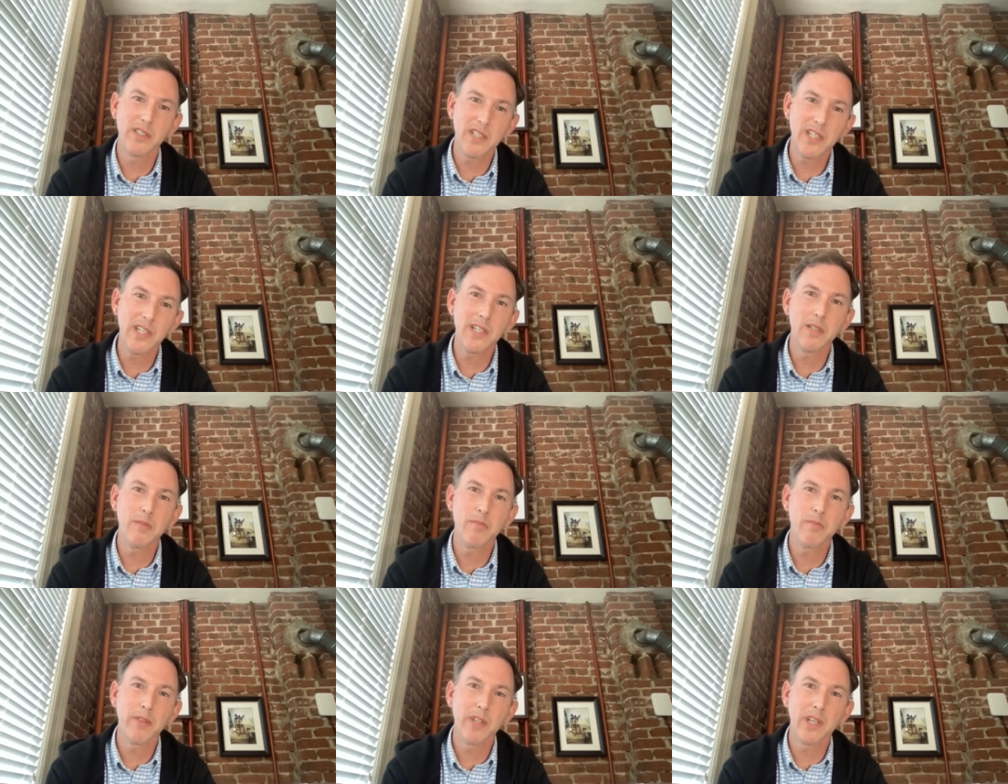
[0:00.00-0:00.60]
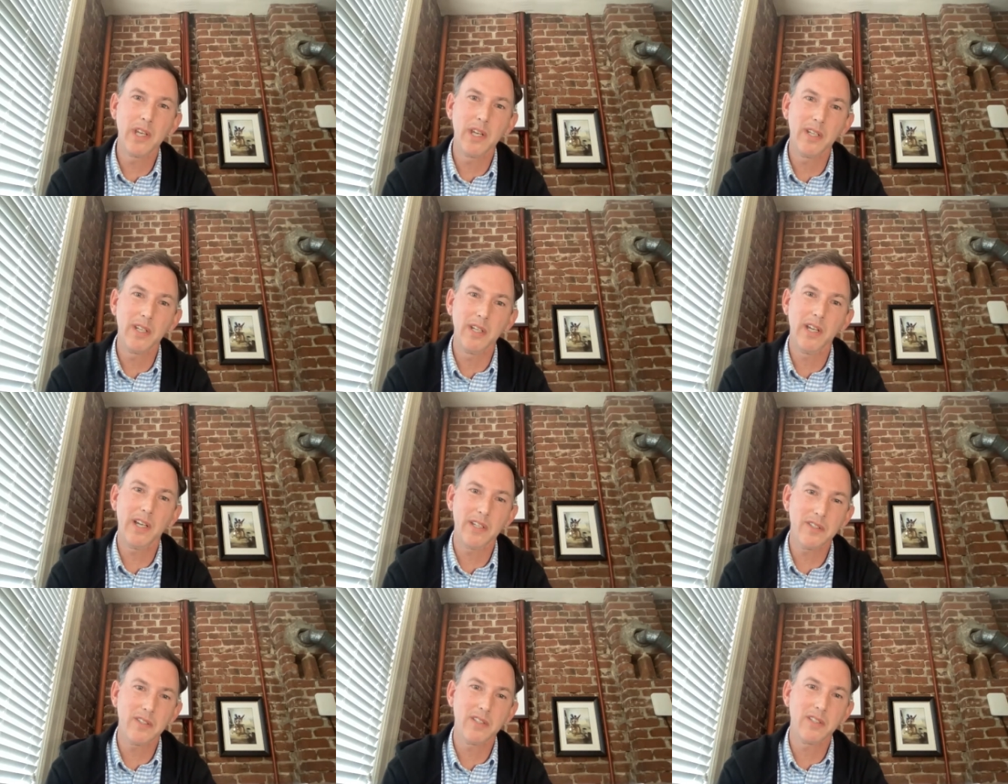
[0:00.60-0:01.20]
team that
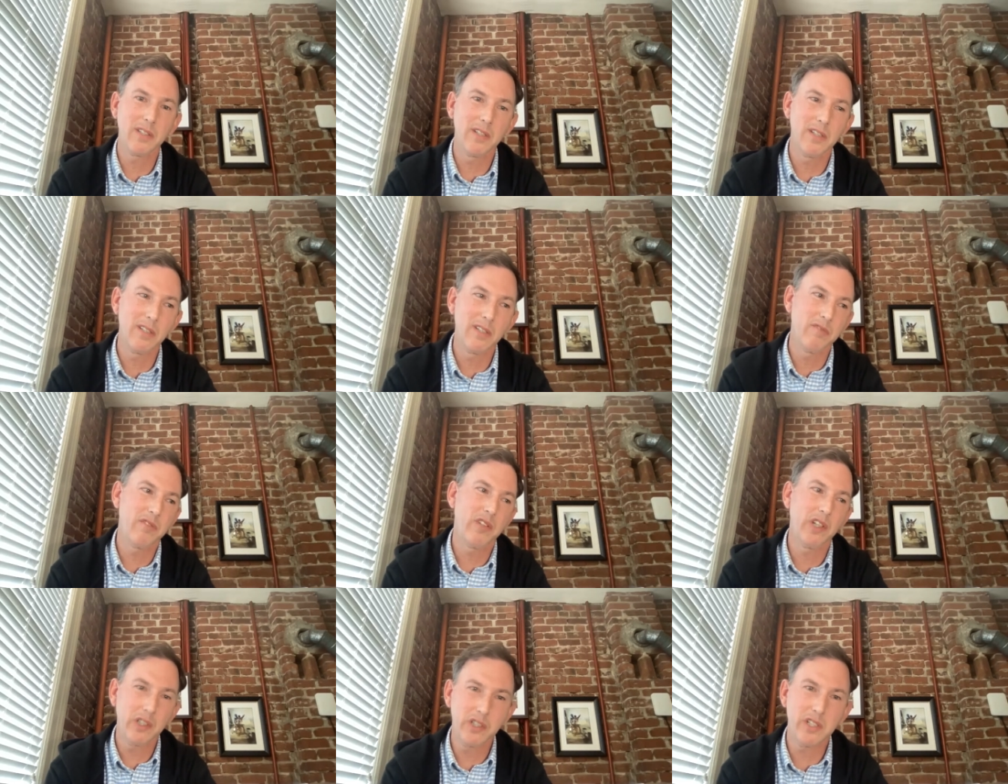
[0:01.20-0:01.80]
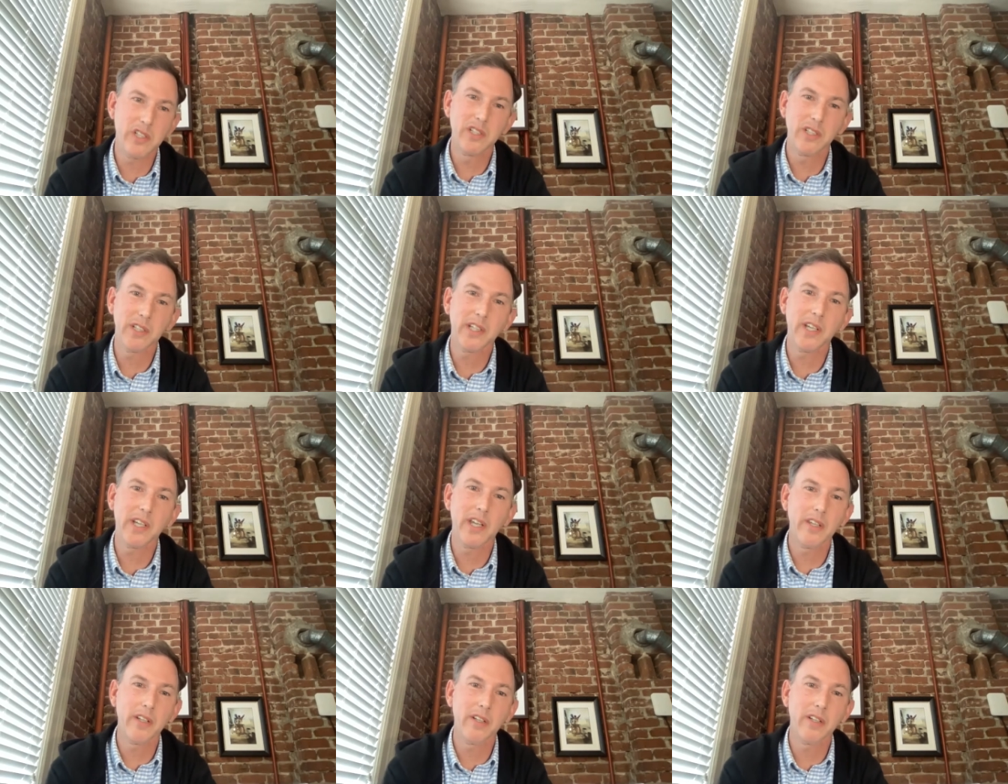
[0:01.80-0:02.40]
has to function
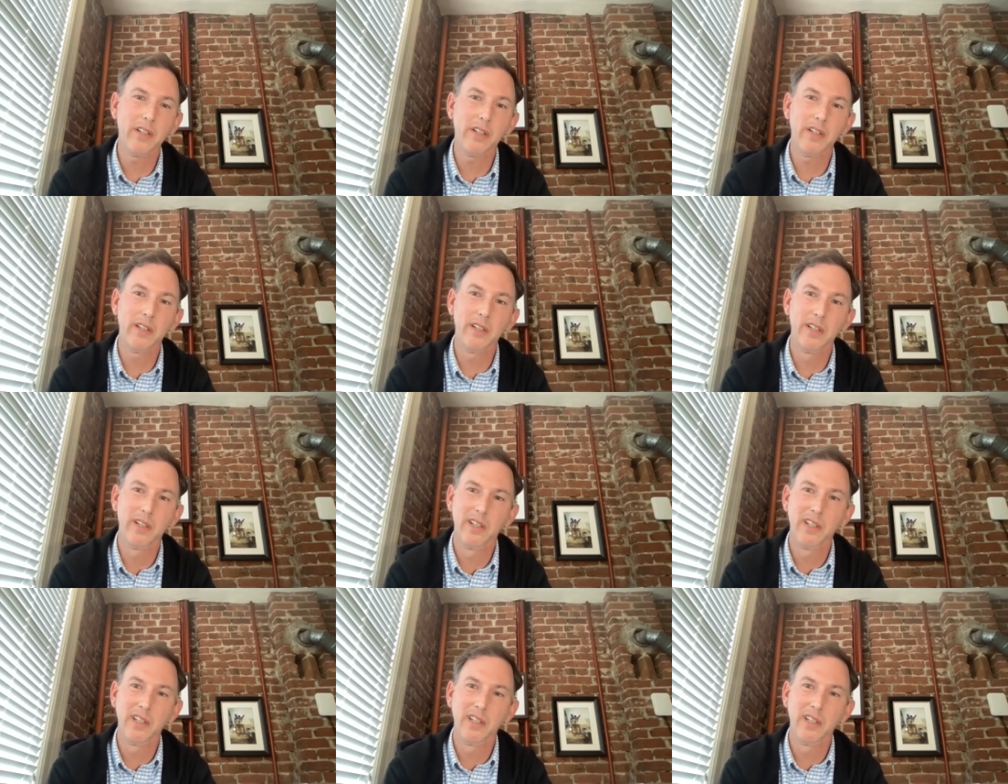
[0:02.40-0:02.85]
together